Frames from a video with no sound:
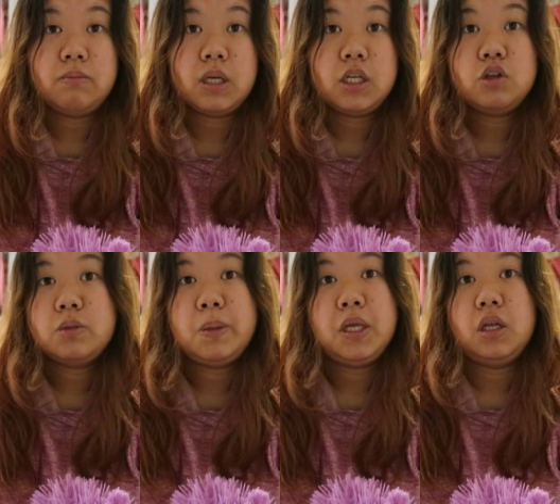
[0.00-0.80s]
can you
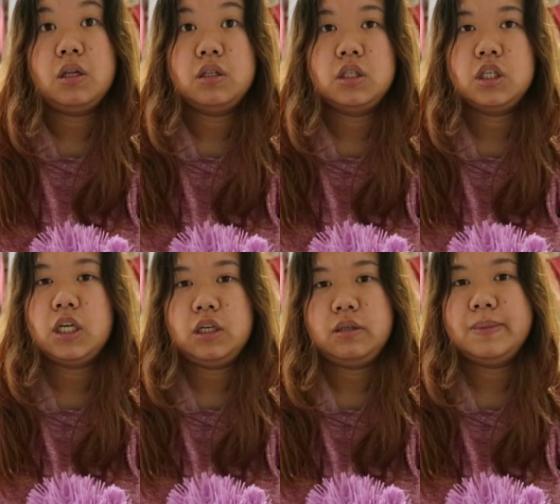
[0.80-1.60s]
speak English in the
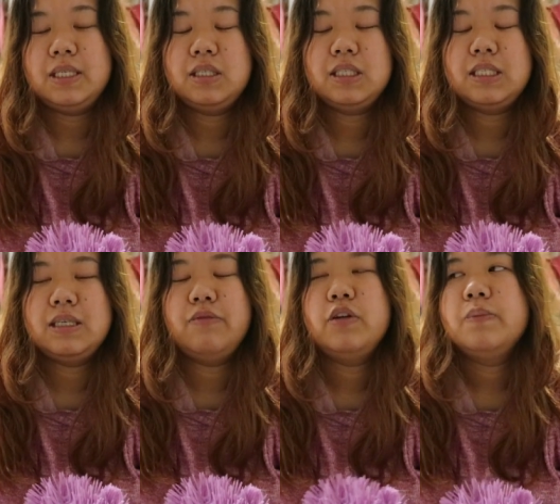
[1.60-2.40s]
camera and
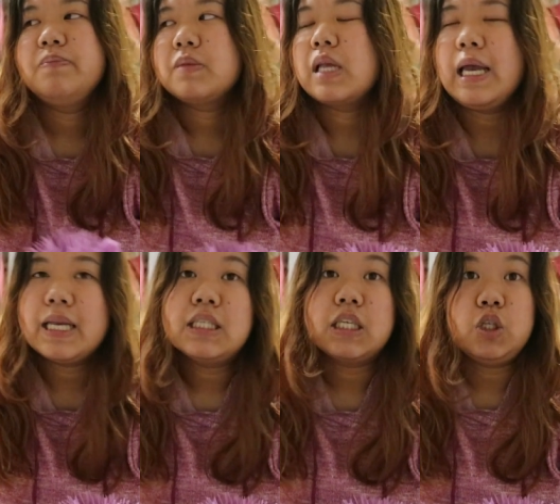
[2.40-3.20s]
stuff? I
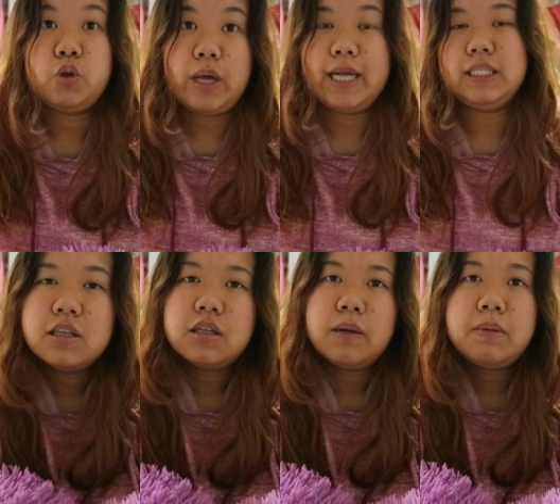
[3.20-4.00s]
guess I can do that.
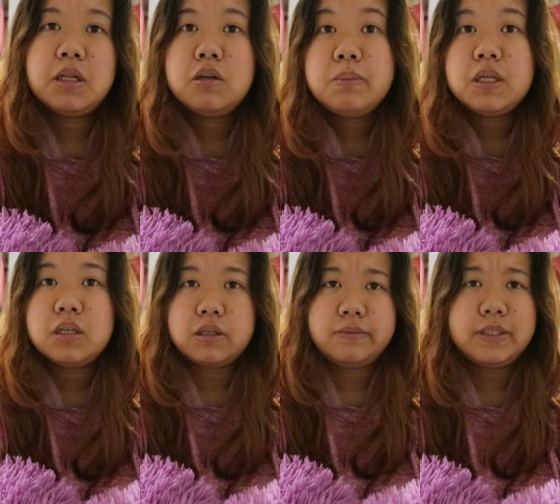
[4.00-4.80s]
I'm a little bit
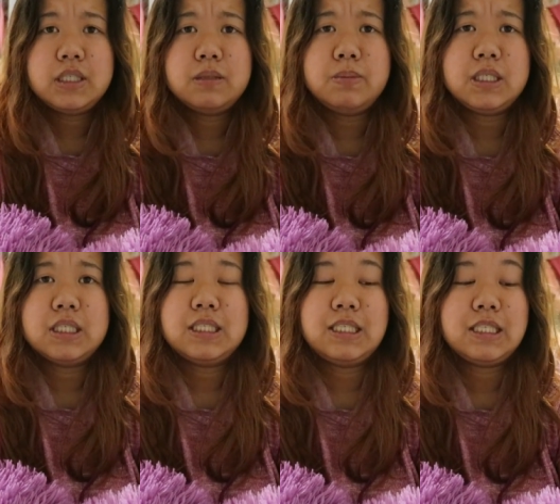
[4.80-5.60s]
nervous
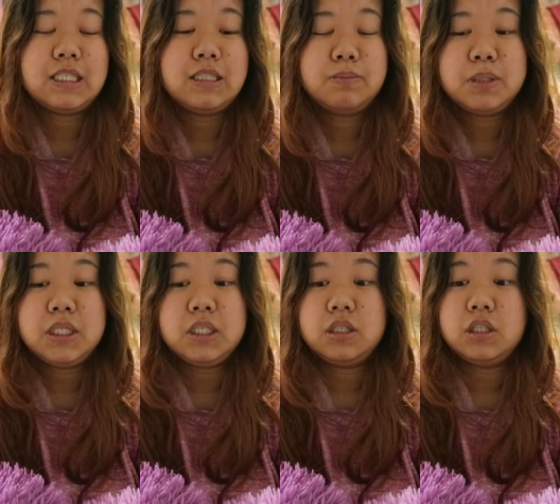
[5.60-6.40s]
because like I
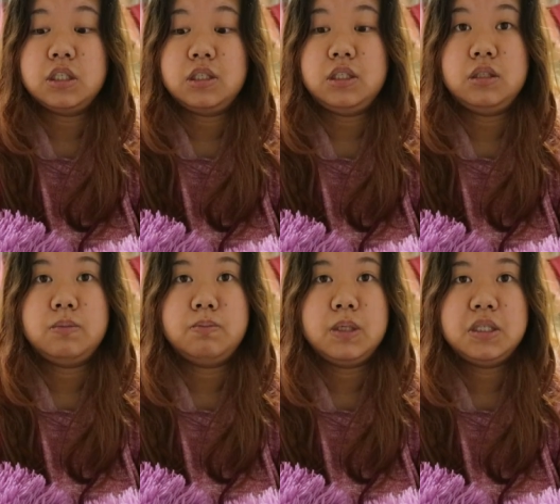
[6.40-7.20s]
speak English
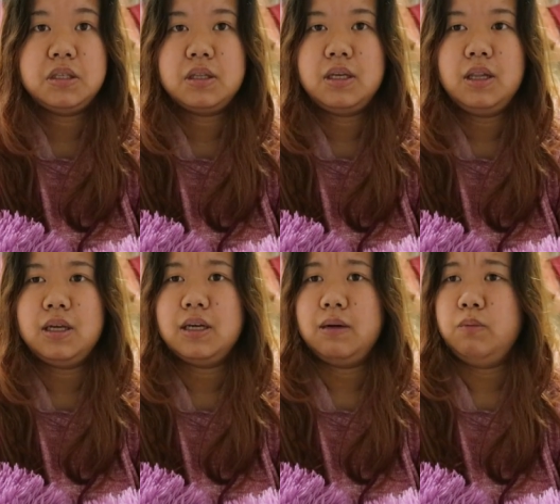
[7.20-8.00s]
like basically
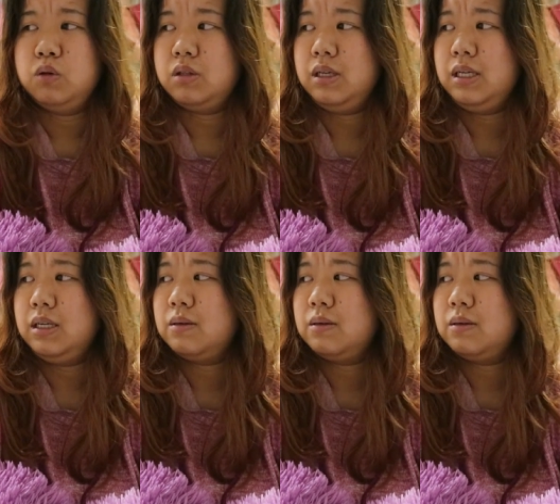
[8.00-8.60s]
like almost like